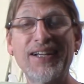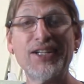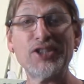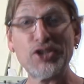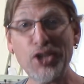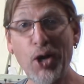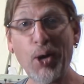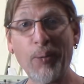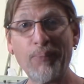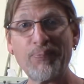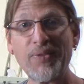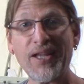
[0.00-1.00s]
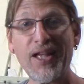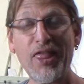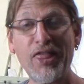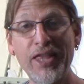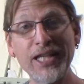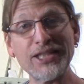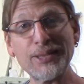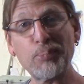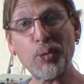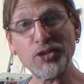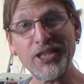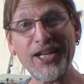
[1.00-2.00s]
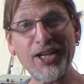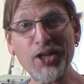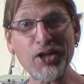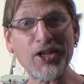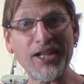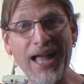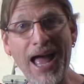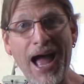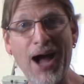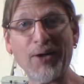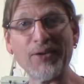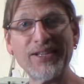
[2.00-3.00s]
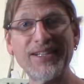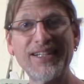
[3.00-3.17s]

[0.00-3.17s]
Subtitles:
So, this particular clown